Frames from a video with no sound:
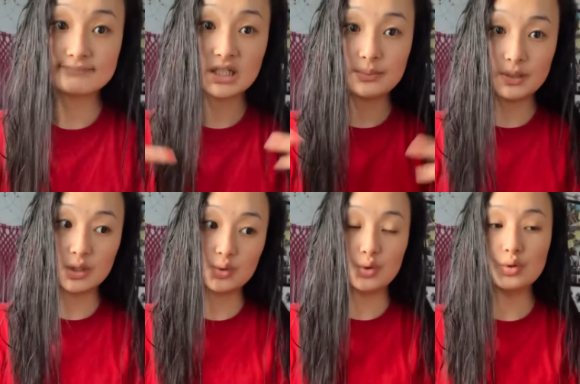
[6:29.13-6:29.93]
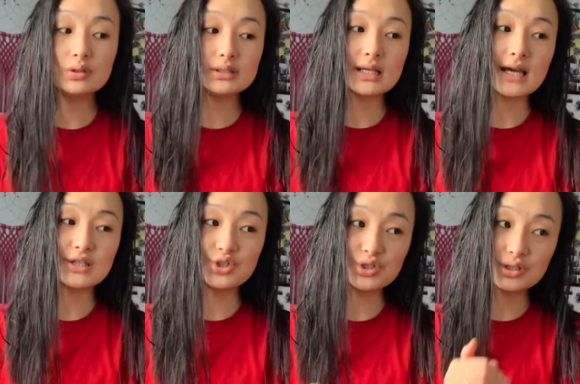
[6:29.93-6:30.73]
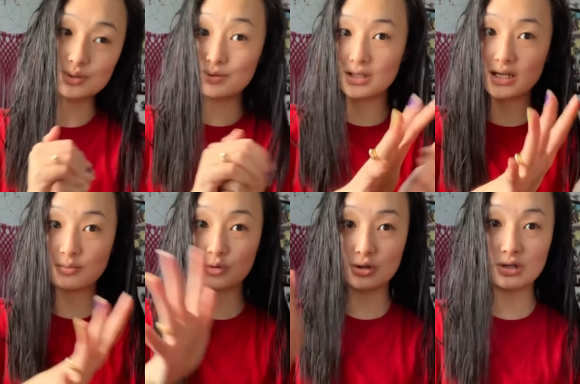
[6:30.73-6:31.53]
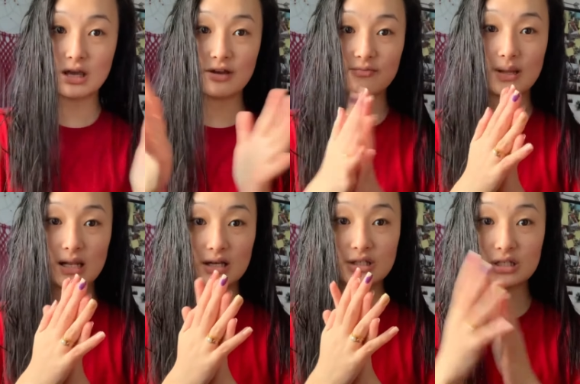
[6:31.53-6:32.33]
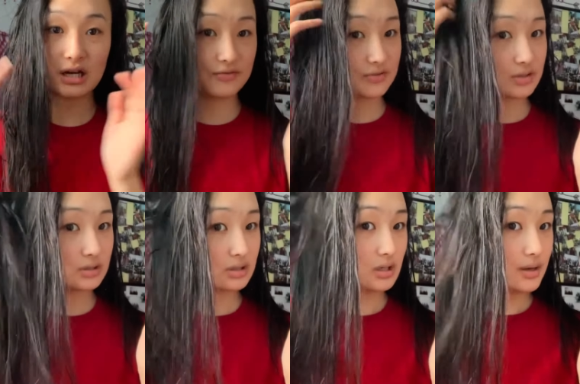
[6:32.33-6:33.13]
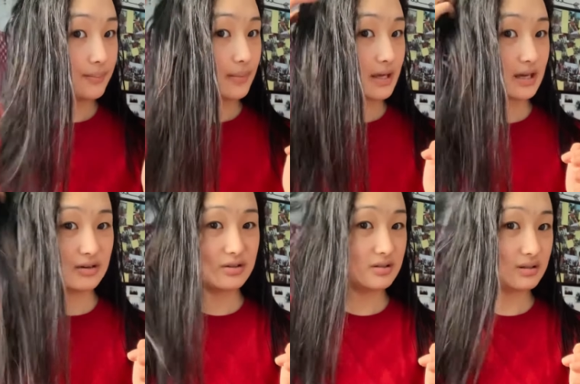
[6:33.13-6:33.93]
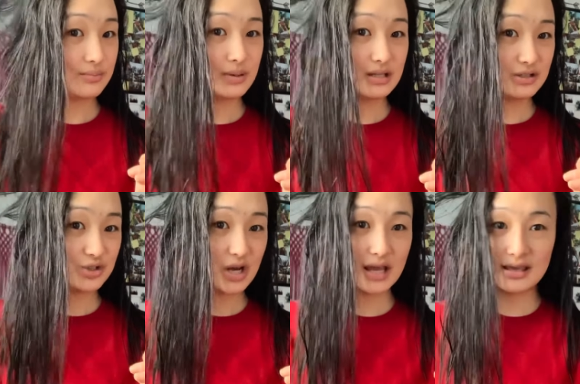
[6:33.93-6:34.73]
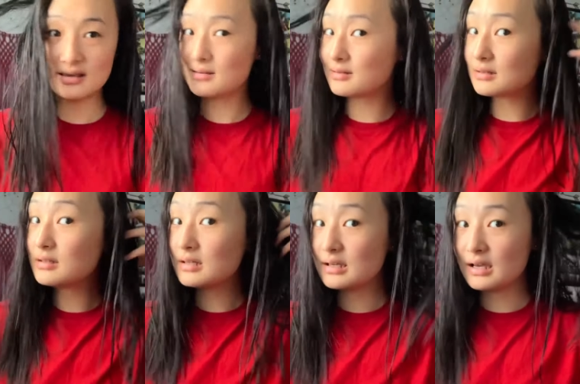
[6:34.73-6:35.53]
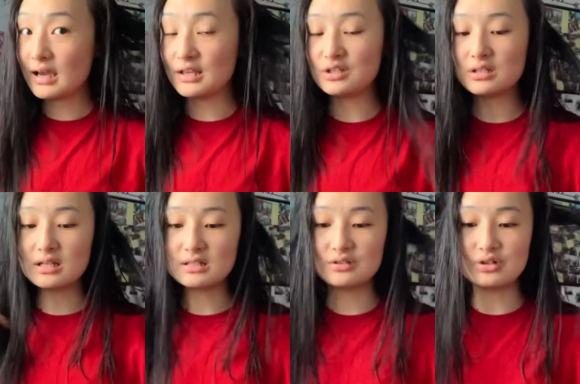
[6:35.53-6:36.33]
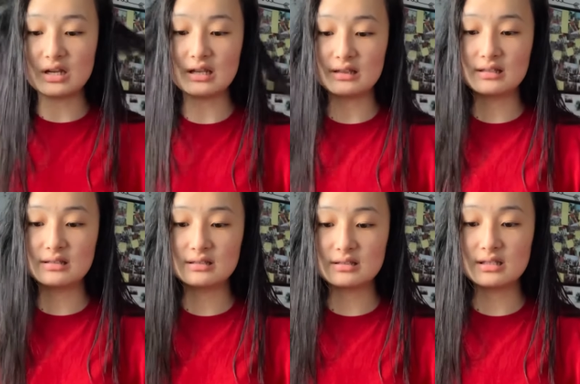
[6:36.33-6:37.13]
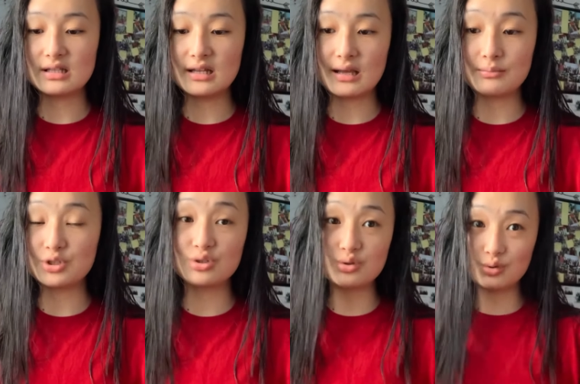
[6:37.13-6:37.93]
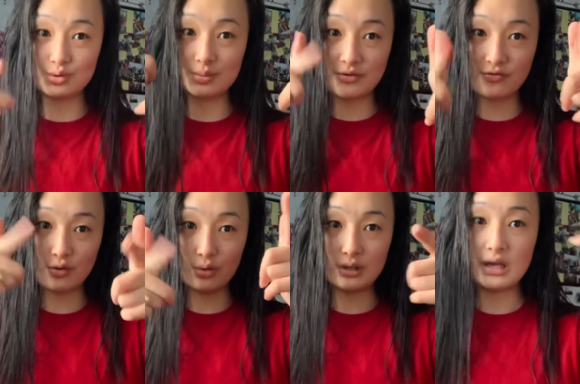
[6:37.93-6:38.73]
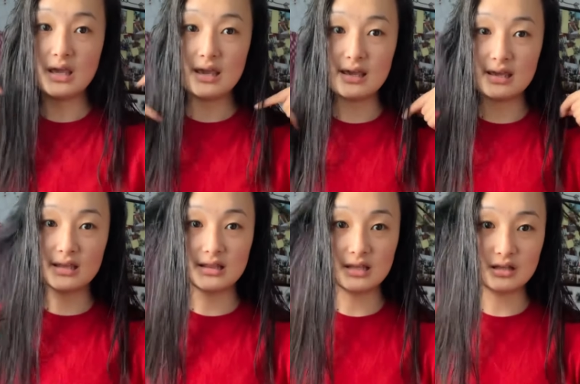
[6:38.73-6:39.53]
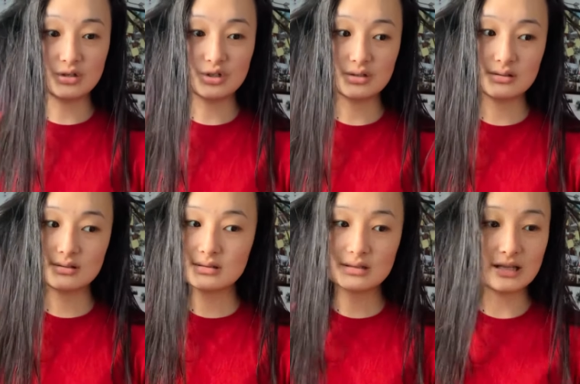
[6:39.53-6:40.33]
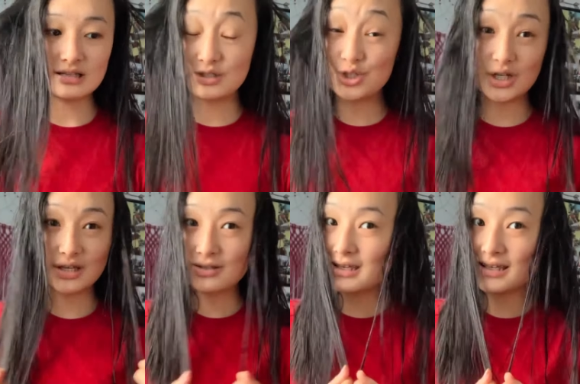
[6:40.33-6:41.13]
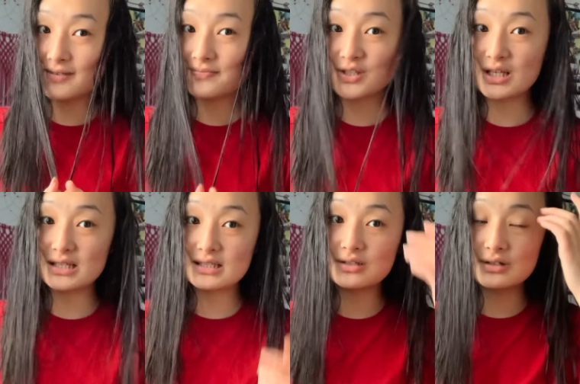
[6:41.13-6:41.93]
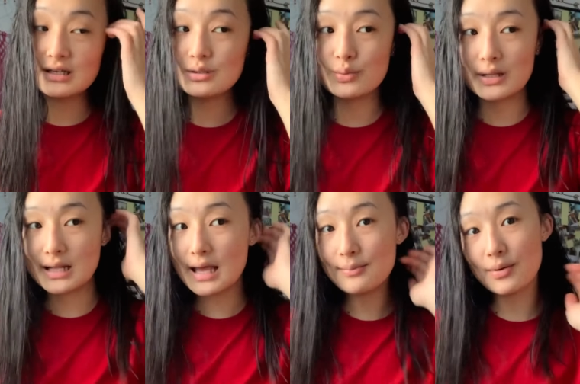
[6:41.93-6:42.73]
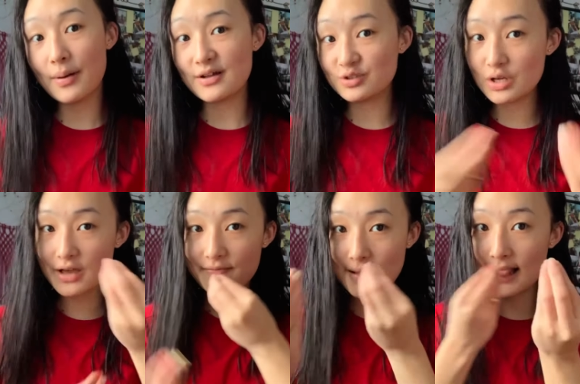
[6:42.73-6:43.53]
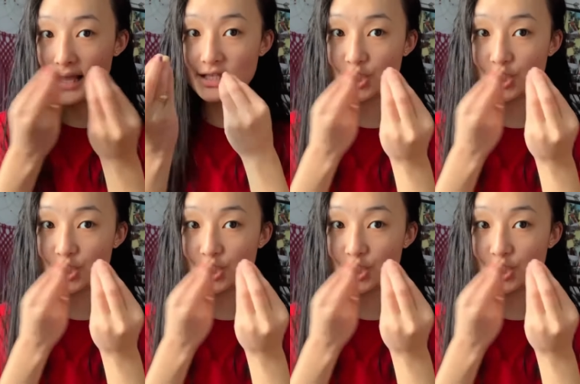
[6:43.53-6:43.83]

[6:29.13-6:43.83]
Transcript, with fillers: me um, no knows i just know that i'm going to have my lunch after my hair is a bit dry i just let it dry like this till then i'm just use my phone and then just let it dry okay so i'll see you guys when i'm about to have my lunch